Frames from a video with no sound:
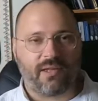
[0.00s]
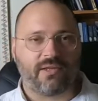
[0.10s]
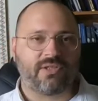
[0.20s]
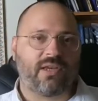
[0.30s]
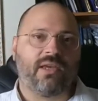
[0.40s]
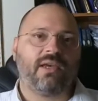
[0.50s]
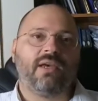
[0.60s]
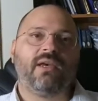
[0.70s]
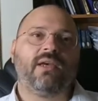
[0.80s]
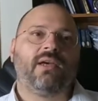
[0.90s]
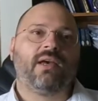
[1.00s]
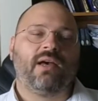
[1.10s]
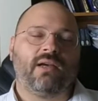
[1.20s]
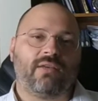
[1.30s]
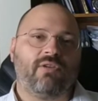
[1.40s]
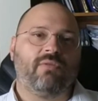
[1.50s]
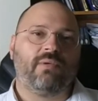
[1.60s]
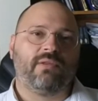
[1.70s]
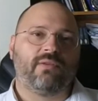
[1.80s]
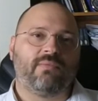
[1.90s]
let's say,
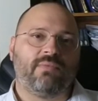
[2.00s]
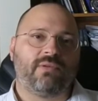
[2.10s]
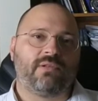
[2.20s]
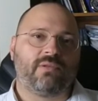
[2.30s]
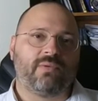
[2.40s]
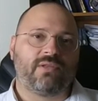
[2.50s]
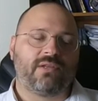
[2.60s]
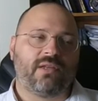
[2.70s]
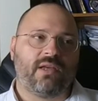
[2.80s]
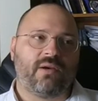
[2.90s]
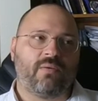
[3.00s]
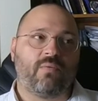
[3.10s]
kilometer border with Syria.